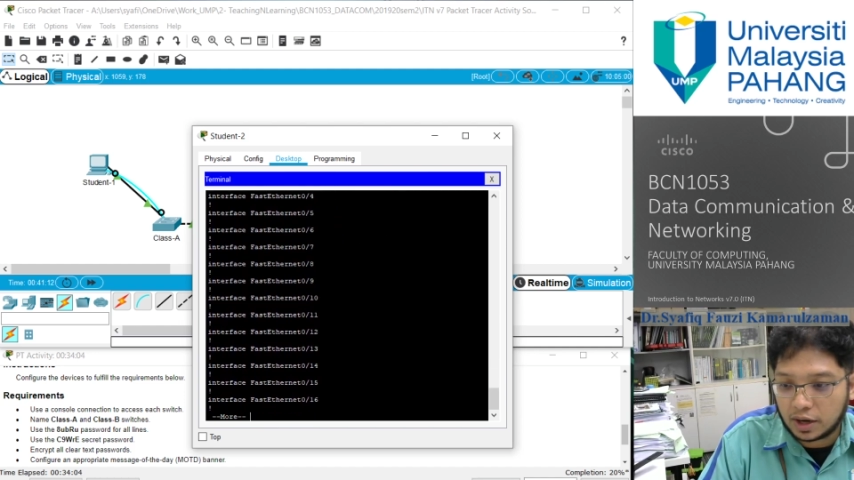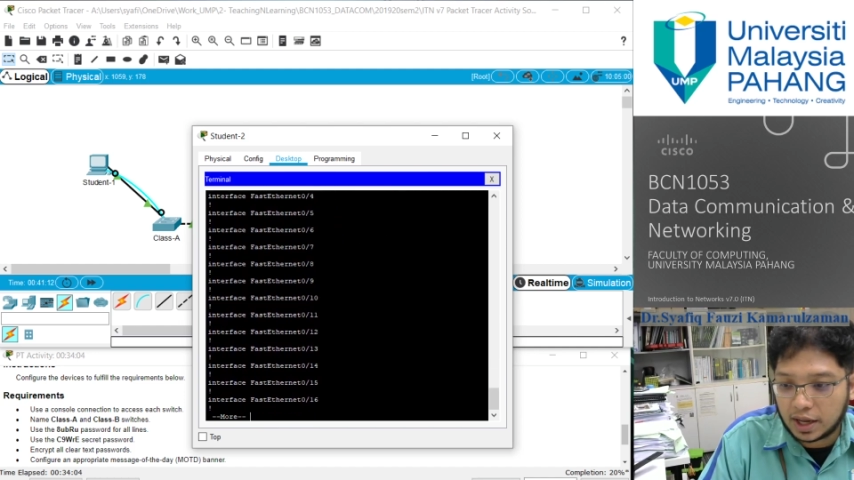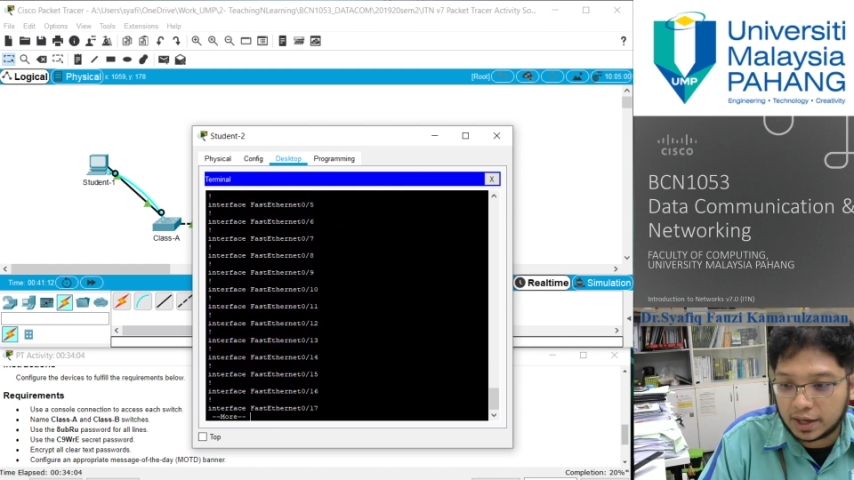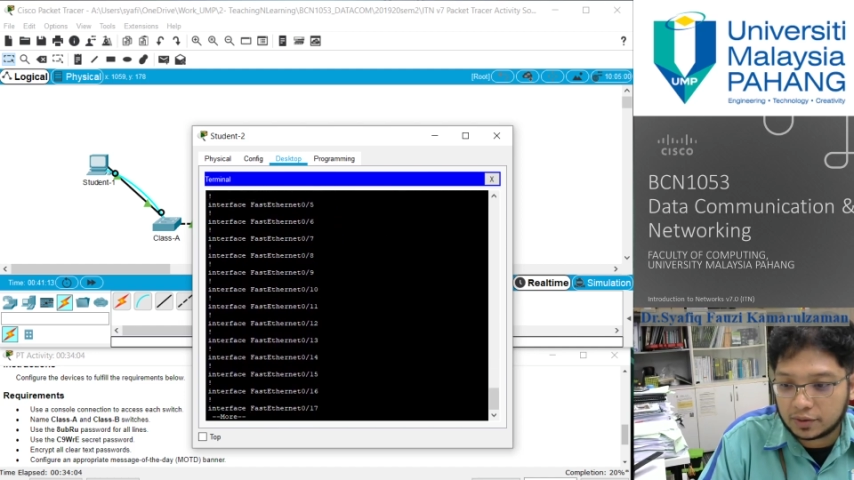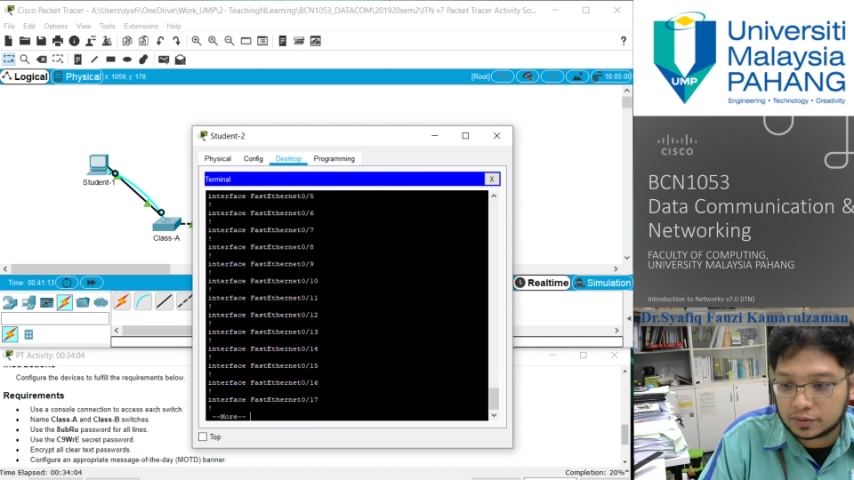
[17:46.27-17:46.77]

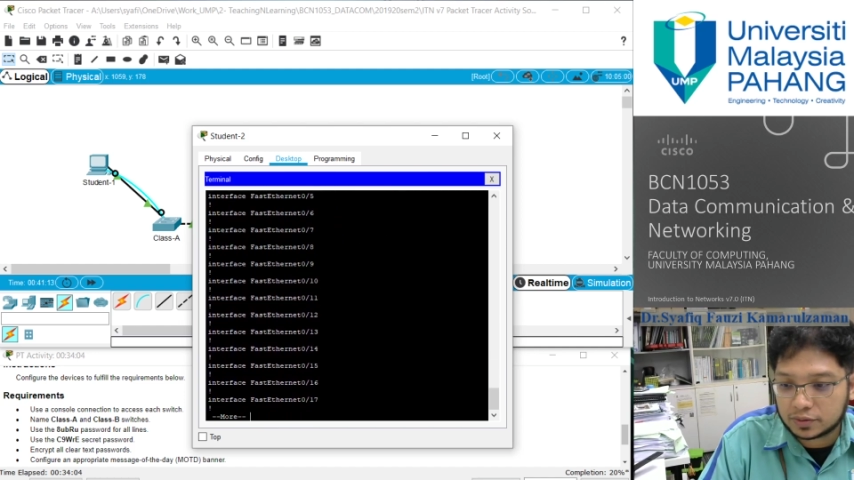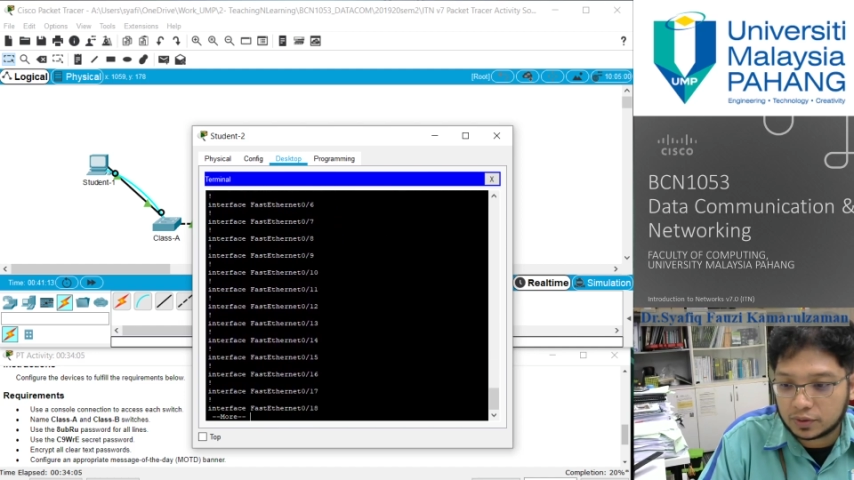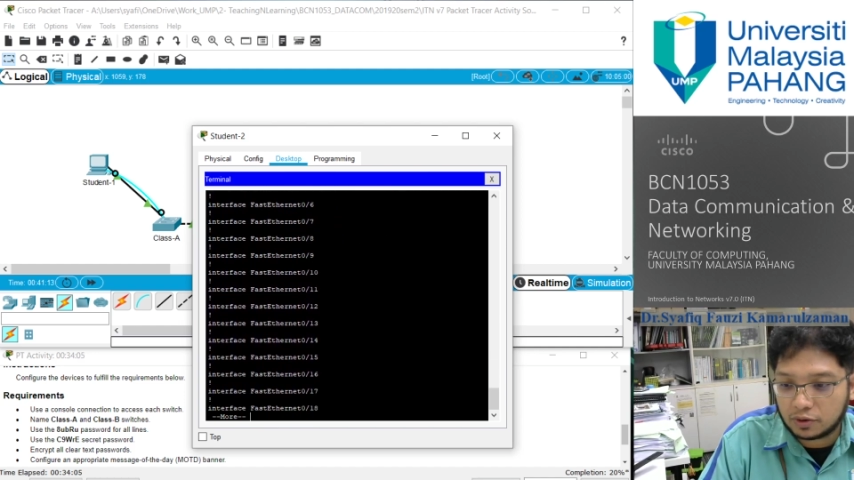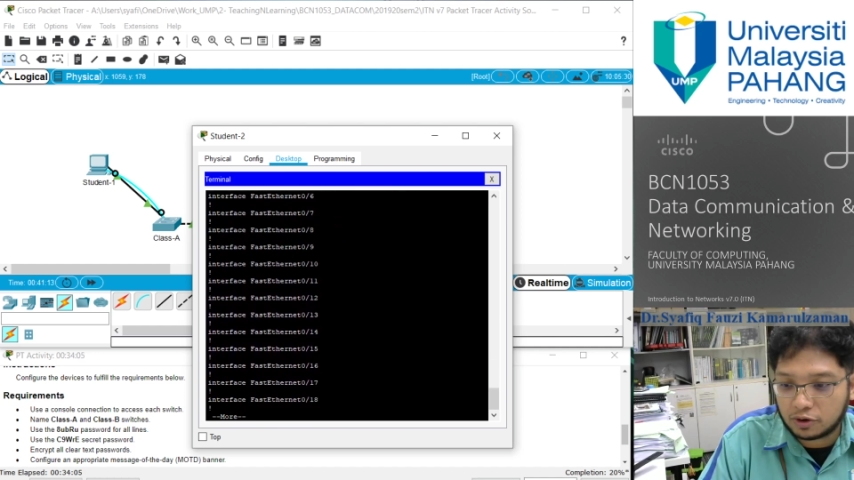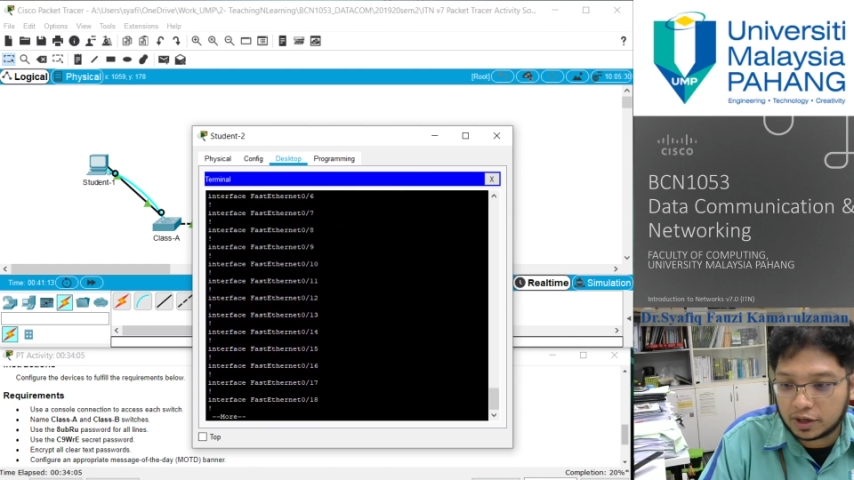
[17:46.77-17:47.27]
line
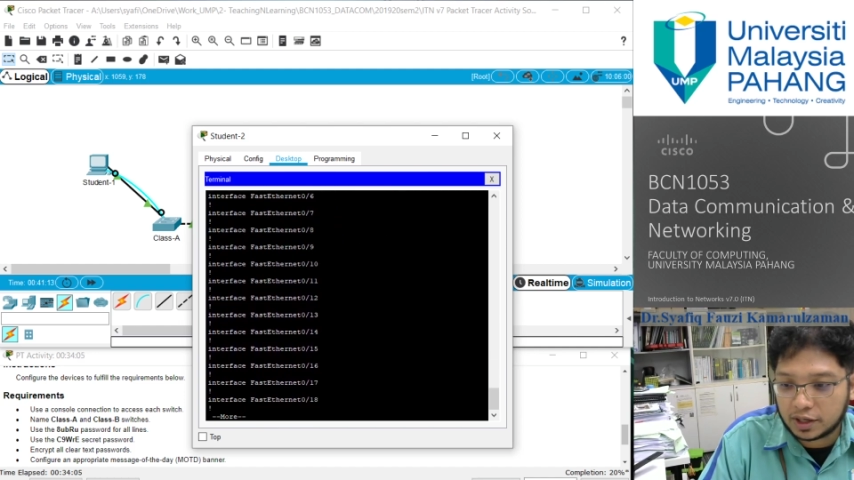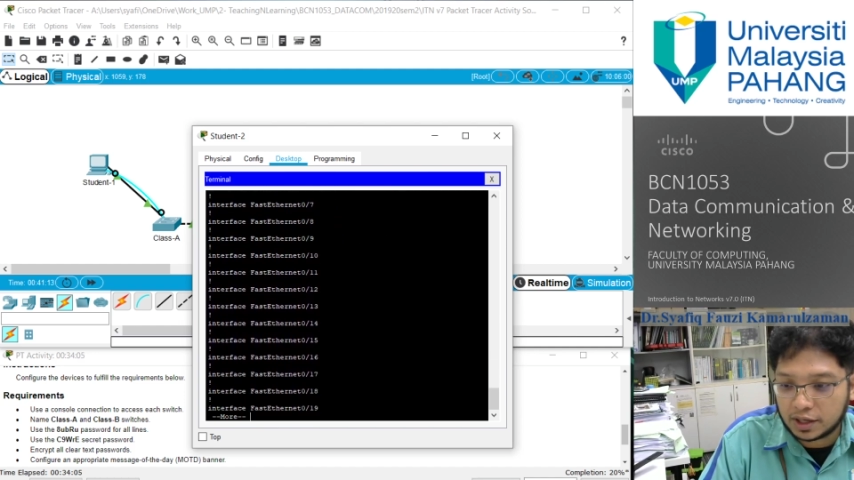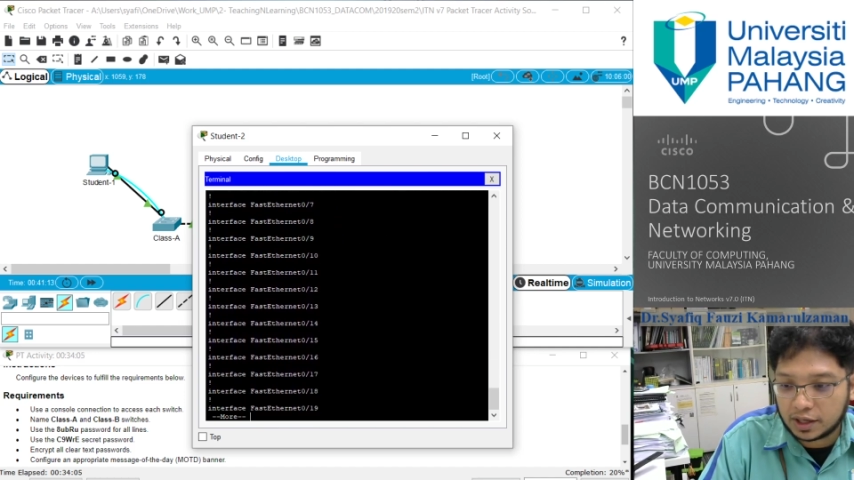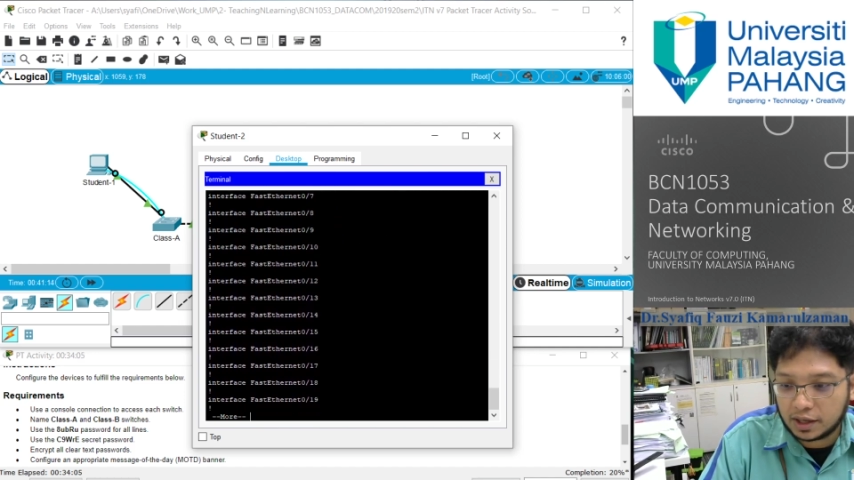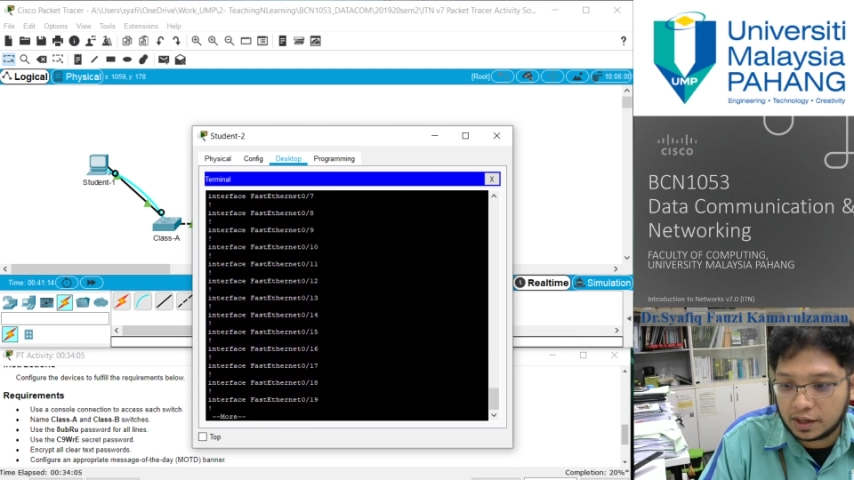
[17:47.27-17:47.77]
also
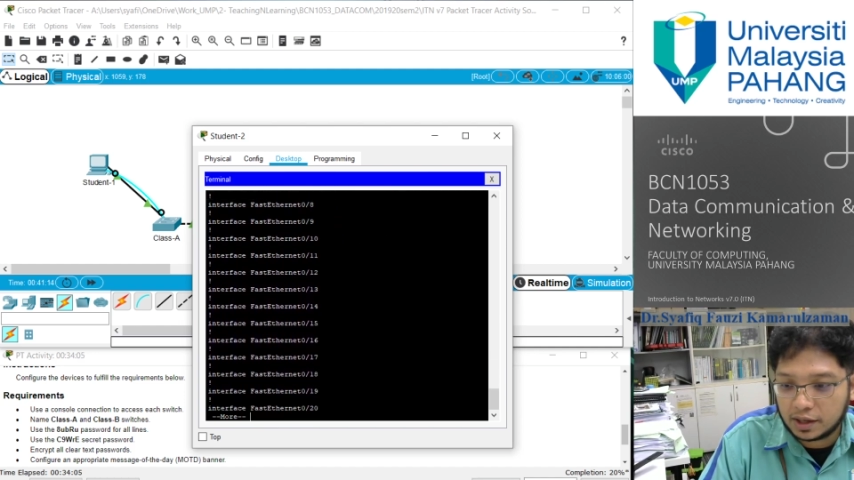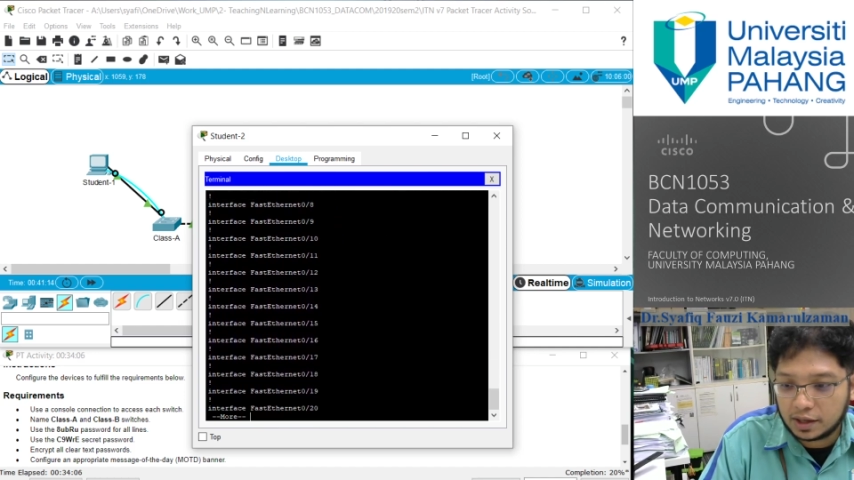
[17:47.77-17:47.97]
already